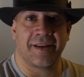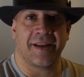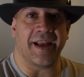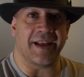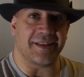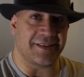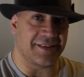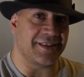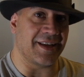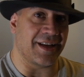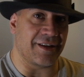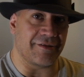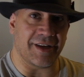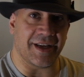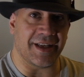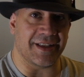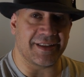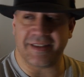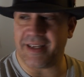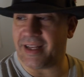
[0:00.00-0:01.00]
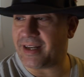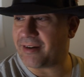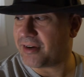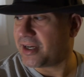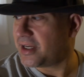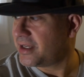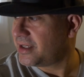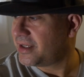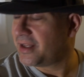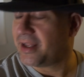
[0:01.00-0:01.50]
etc.,
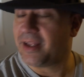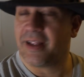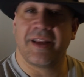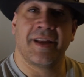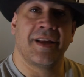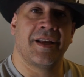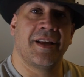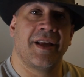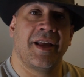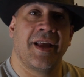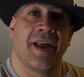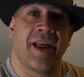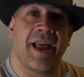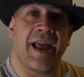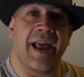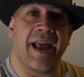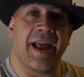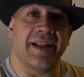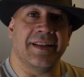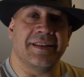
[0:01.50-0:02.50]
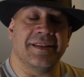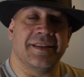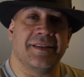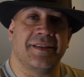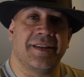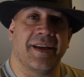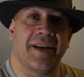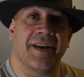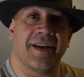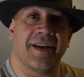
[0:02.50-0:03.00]
etc. And